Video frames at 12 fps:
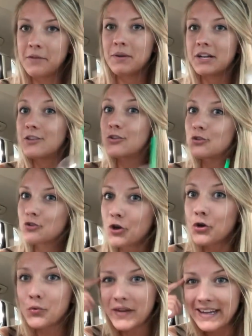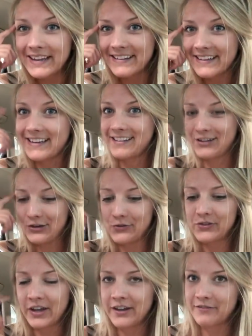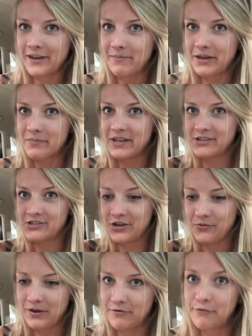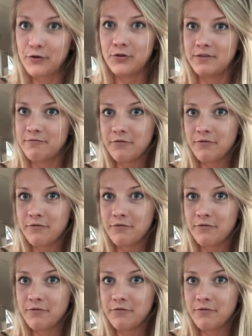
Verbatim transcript: But it's so easy to lose sight of that bigger picture when food's in